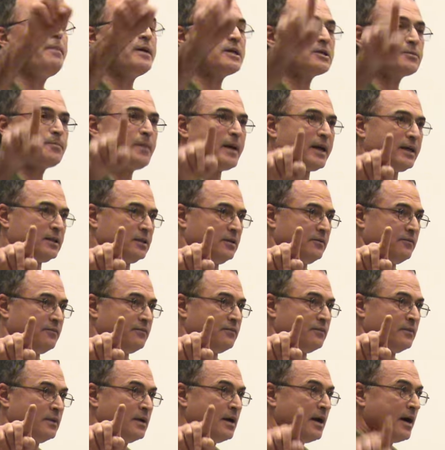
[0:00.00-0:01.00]

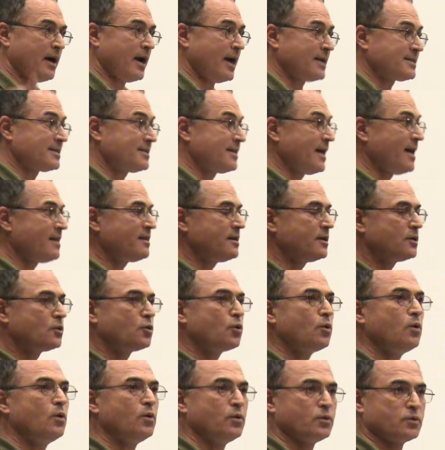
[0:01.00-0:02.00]
perspective, has nothing
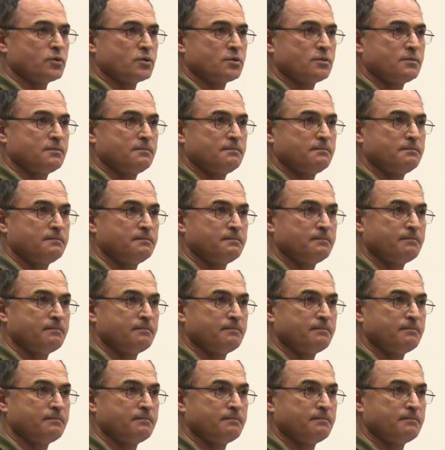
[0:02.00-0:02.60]
to lose.